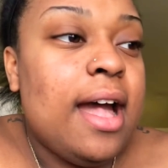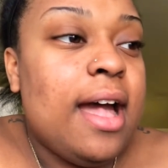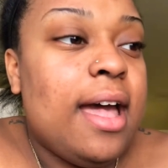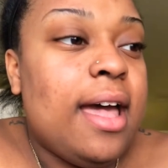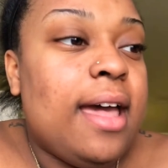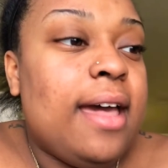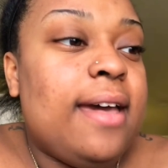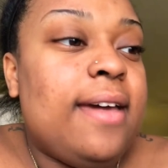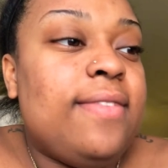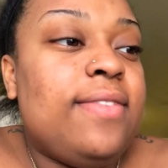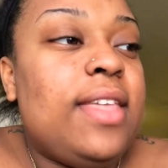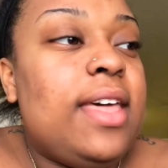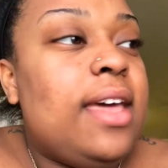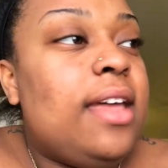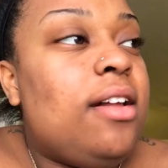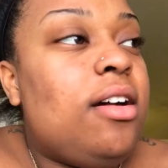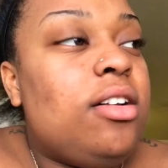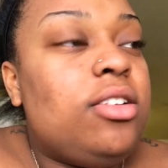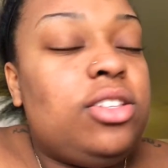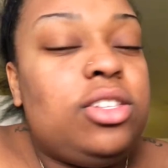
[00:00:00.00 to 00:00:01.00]
And then
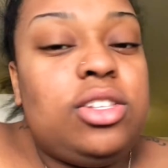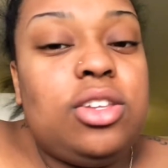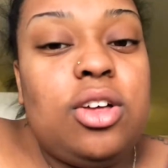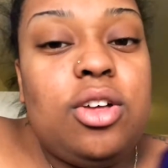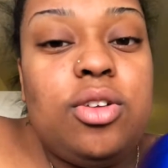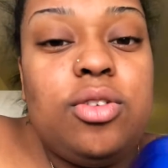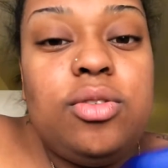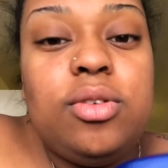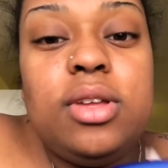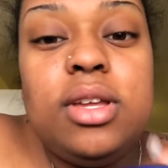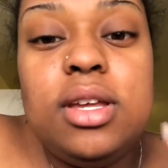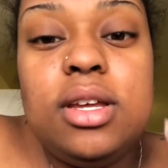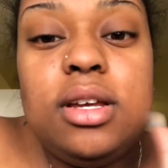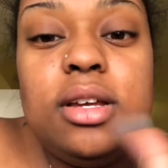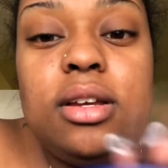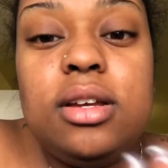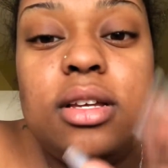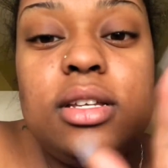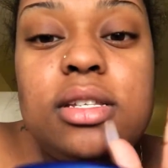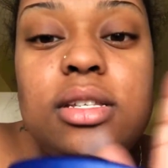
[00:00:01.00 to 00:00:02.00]
also
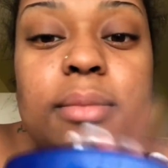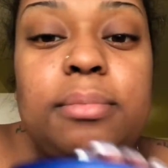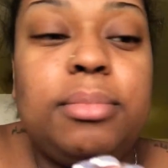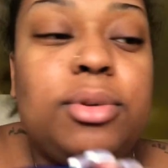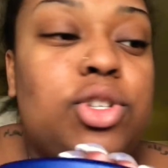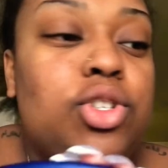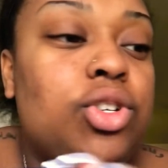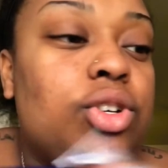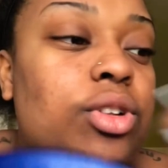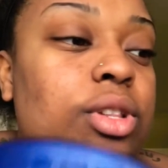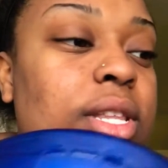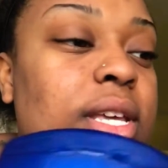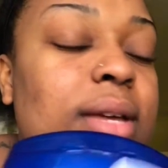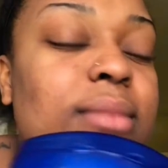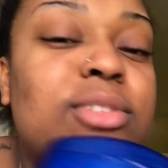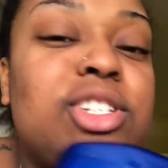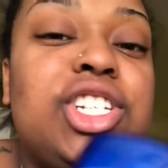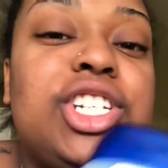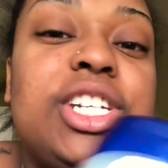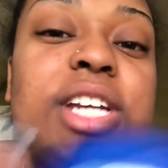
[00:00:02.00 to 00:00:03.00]
some
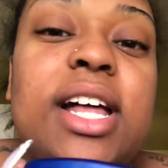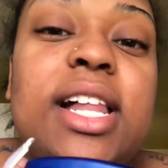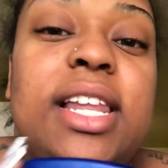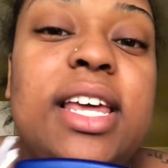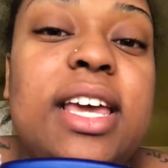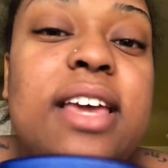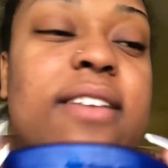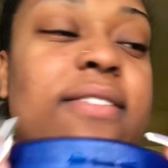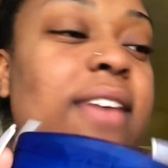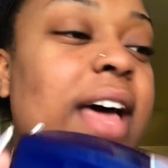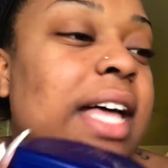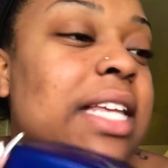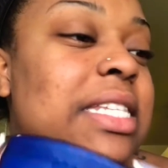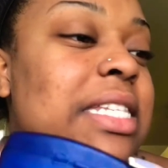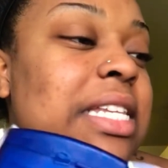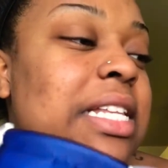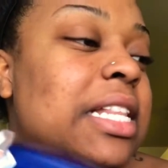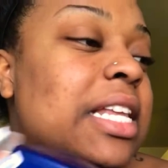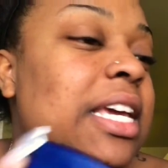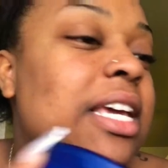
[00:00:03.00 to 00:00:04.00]
petroleum jelly,
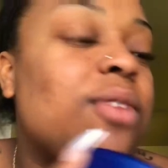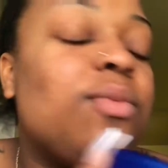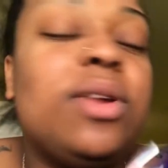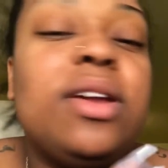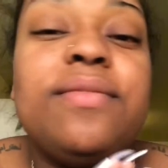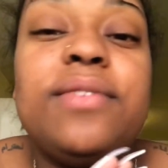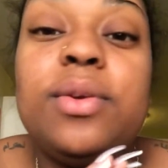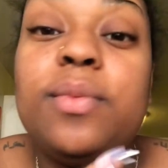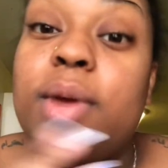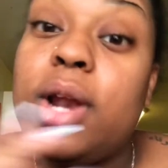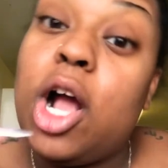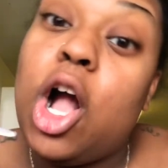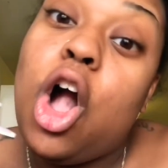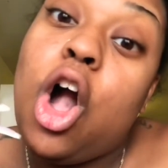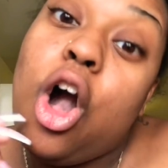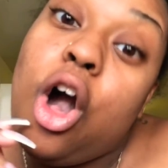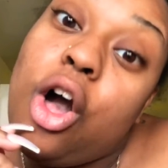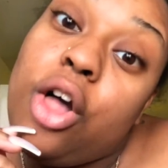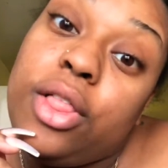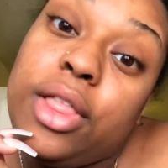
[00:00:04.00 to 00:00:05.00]
Vaseline, whatever you want to
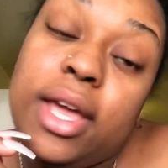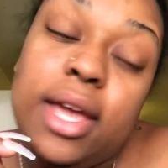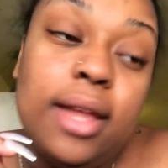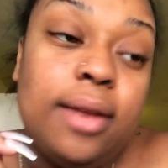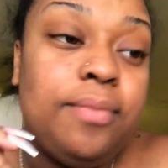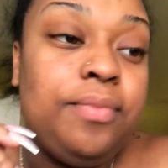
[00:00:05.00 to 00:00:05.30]
call it.